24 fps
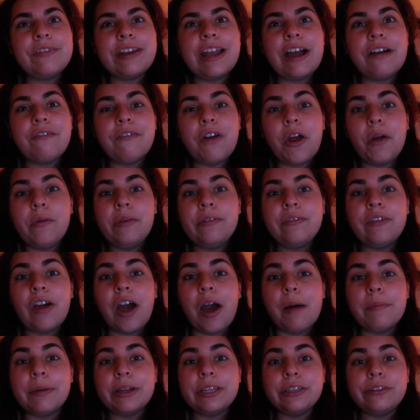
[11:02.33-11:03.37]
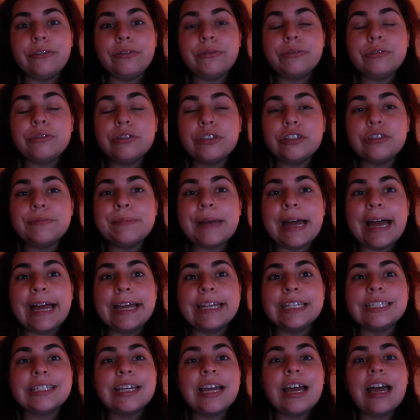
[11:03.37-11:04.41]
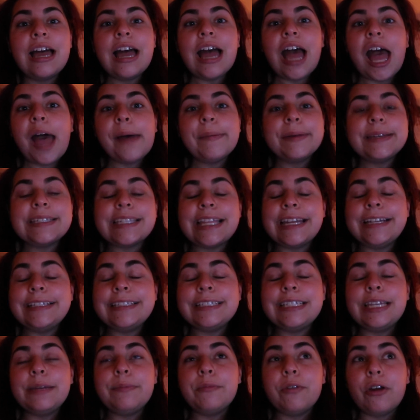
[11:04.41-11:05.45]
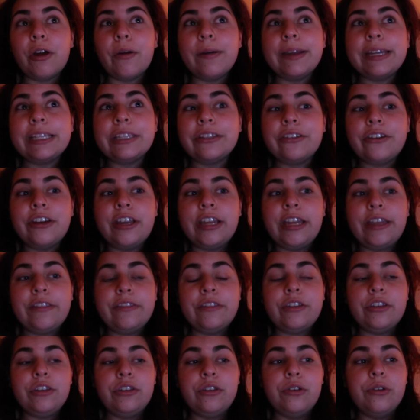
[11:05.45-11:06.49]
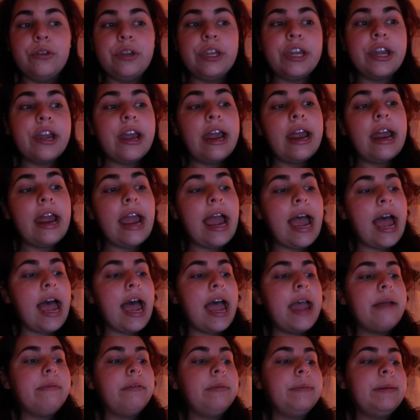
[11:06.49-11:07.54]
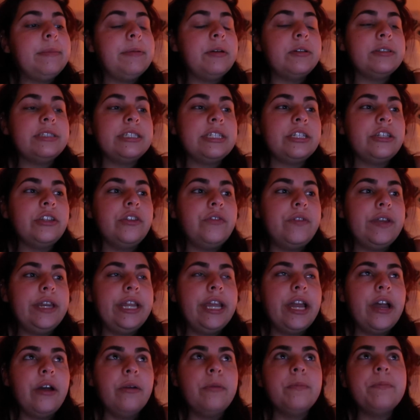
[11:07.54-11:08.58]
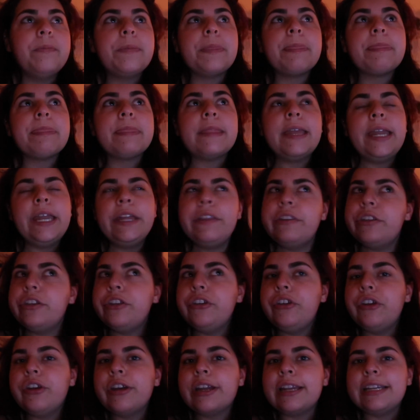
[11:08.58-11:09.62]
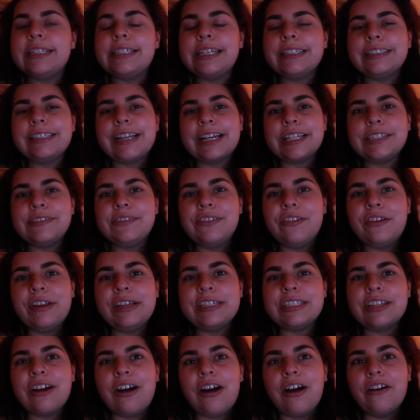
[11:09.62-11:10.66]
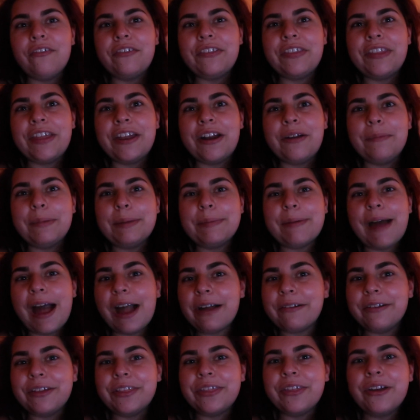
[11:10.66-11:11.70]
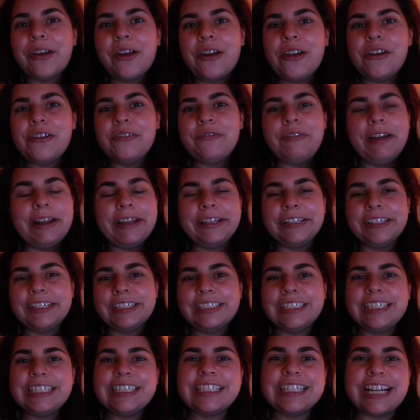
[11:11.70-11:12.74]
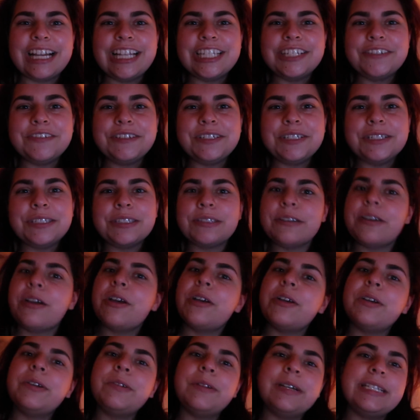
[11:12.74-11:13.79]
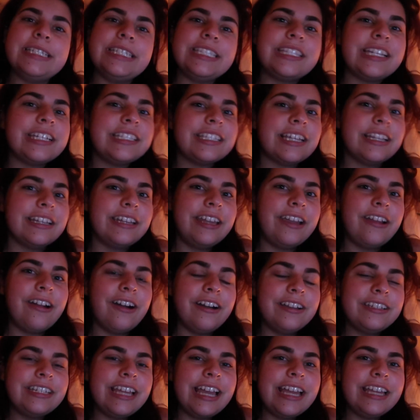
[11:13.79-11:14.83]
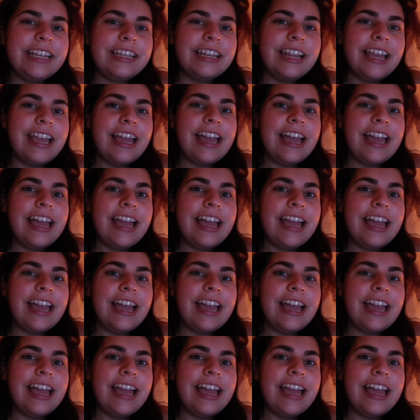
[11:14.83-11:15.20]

and how far we've come on YouTube. And I'm excited to keep growing and learning in the new year. I will be posting a new video in the new year. I'm going to take the next few days off and then I'll be back with regularly scheduled Wednesday, Sunday content.